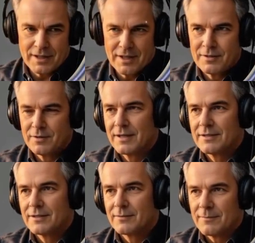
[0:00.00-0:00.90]

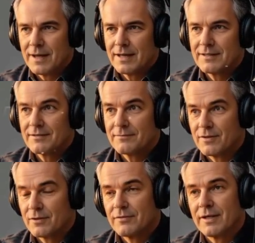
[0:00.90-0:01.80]
contract is a massive
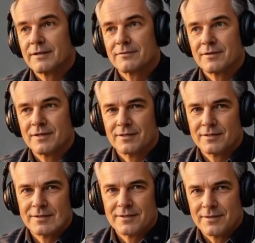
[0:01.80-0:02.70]
vote of confidence.
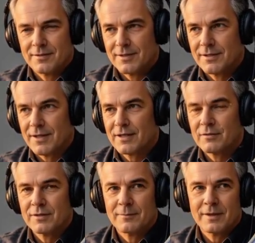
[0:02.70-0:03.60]
It not
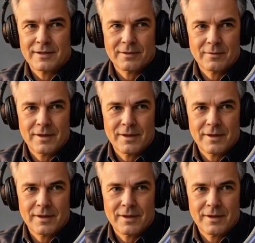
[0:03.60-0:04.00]
only brings in